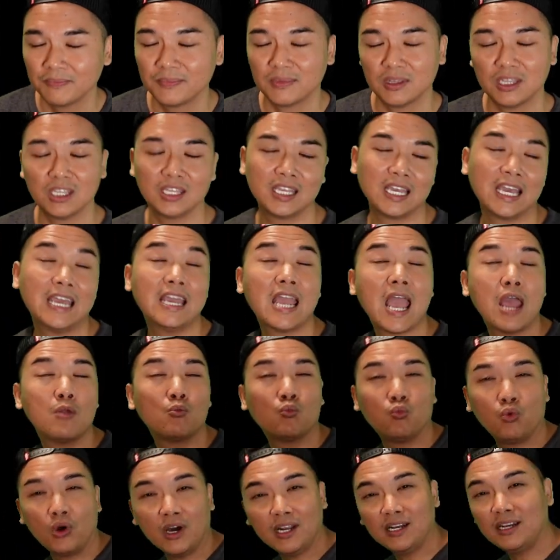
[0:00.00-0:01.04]
Okay,
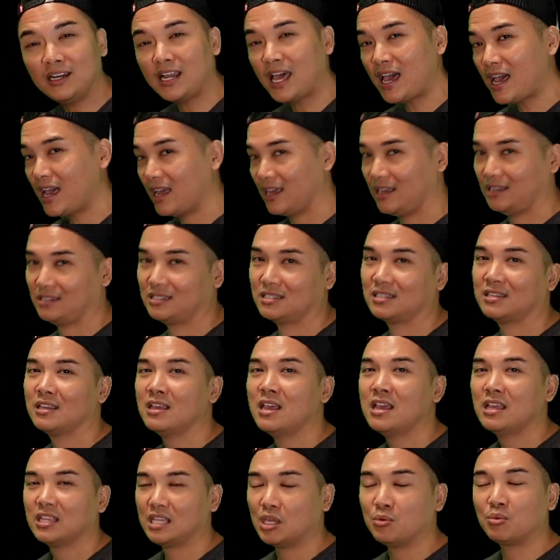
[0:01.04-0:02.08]
and one night
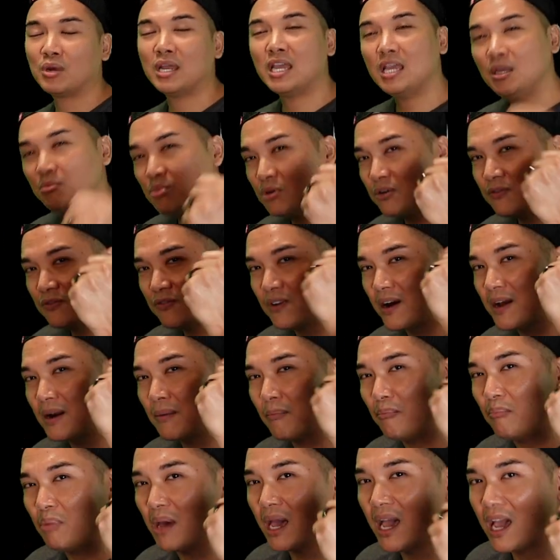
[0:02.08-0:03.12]
they were able to find a
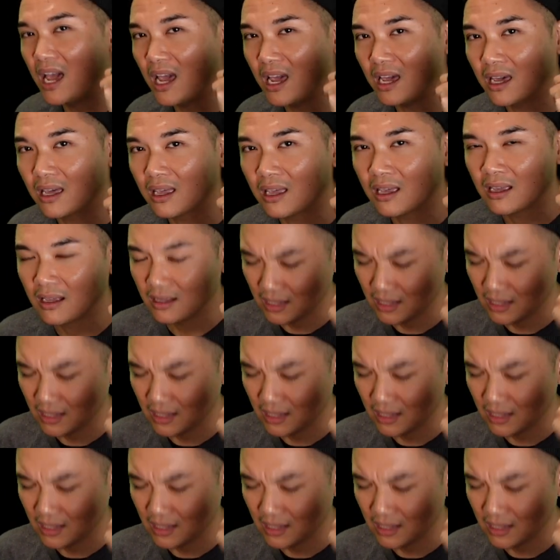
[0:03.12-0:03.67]
bag